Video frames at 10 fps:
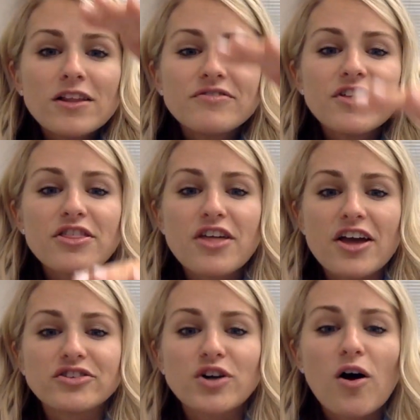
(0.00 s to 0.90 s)
of the
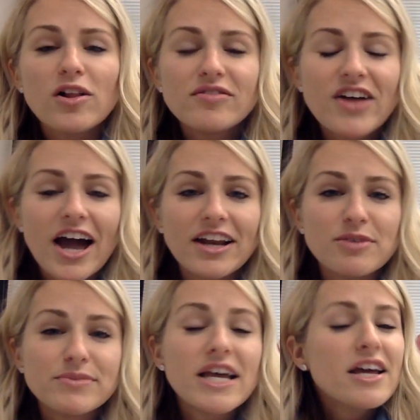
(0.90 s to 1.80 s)
things or all of the
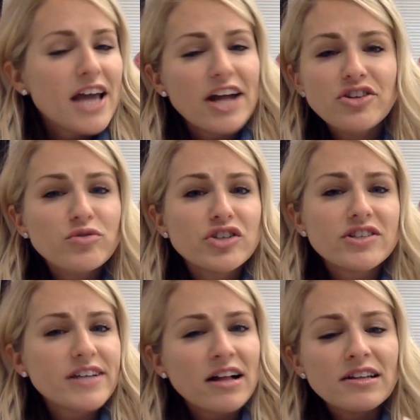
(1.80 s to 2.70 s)
items, and you
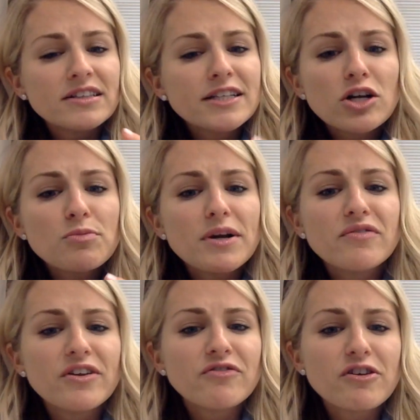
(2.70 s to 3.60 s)
just tell a little bit
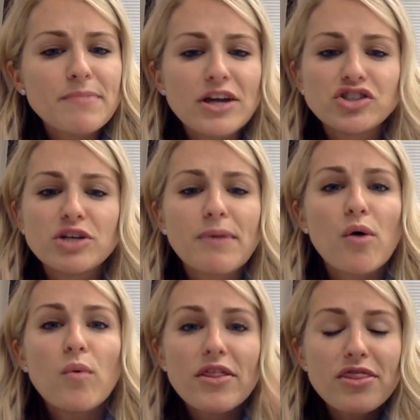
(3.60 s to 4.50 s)
of information
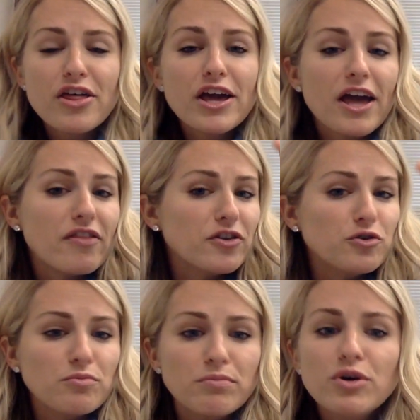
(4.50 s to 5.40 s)
about one thing and then
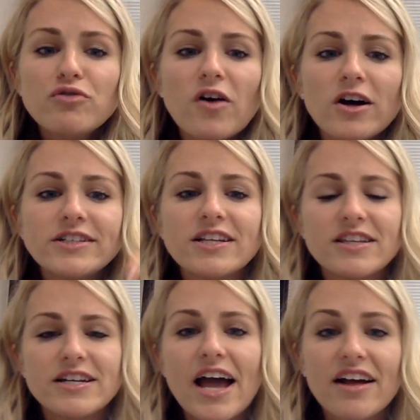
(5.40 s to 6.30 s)
you move on to
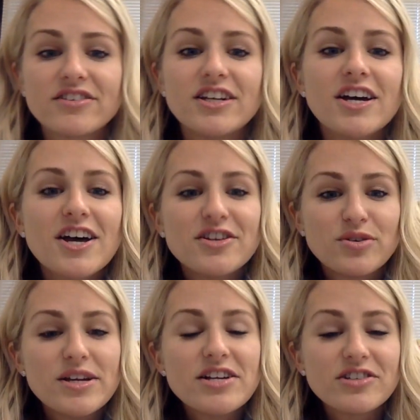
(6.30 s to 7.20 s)
the next.
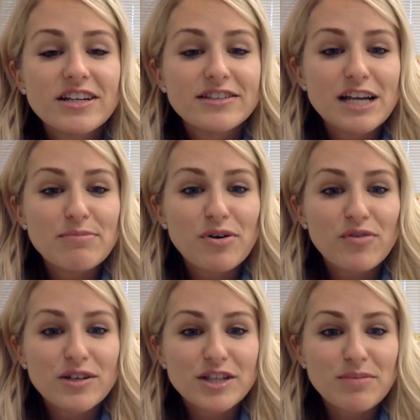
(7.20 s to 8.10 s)
So here's an example of
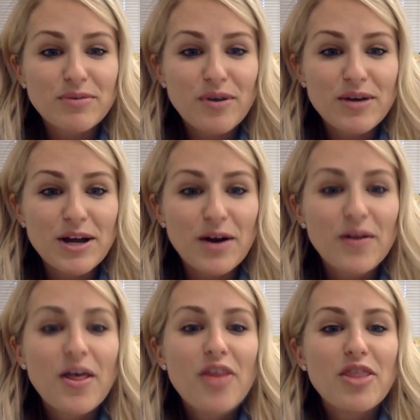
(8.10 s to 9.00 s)
what someone wrote here
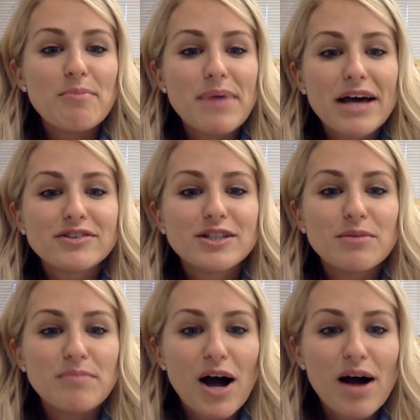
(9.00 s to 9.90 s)
the best
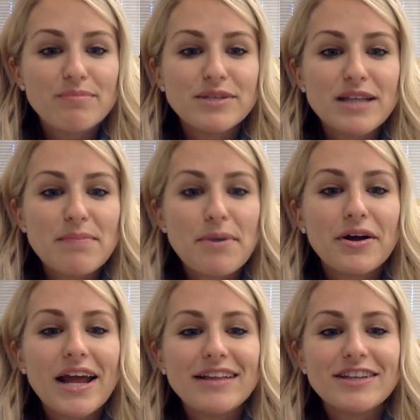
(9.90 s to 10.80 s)
moms, and they
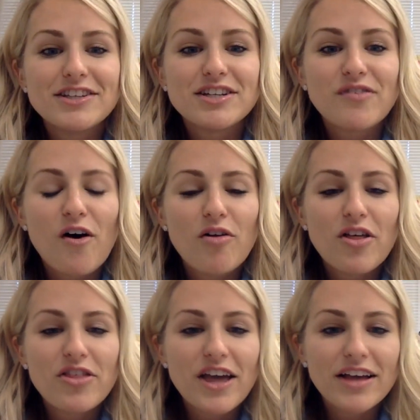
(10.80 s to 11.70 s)
put a list of all the
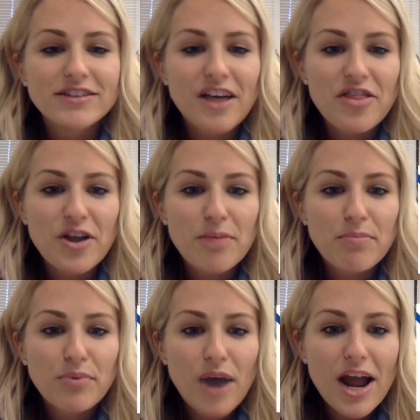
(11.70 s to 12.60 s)
things that they're
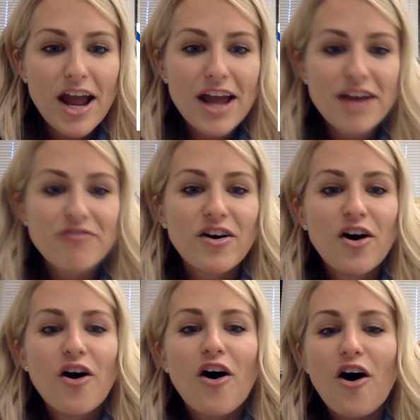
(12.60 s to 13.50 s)
brave,
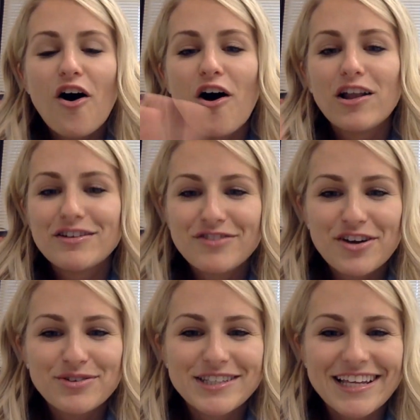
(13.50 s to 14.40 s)
all of
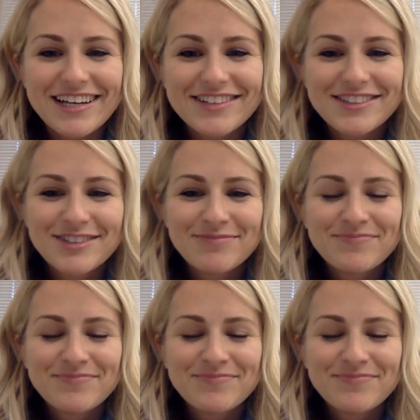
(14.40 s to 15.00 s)
those things.